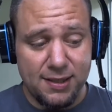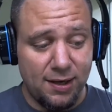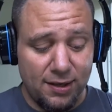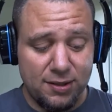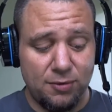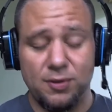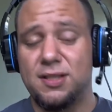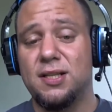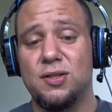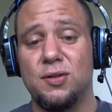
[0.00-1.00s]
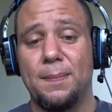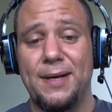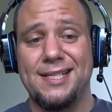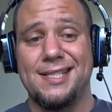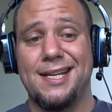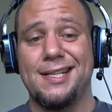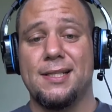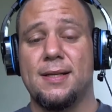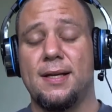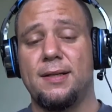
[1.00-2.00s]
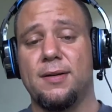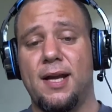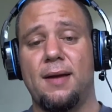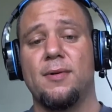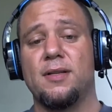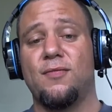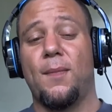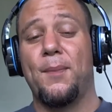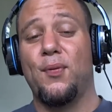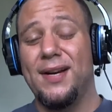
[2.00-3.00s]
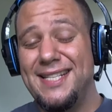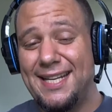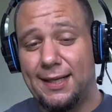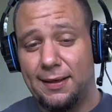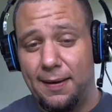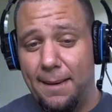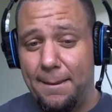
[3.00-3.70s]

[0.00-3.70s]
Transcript: He also will teach you the best settings on your cameras for printing,